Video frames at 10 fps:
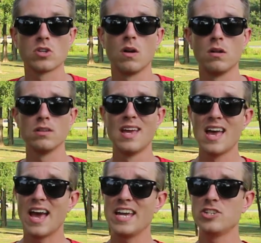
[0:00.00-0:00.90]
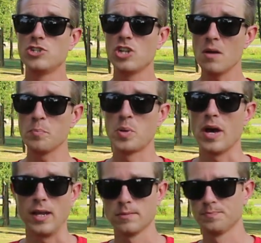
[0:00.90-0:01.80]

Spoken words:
called a jump putt.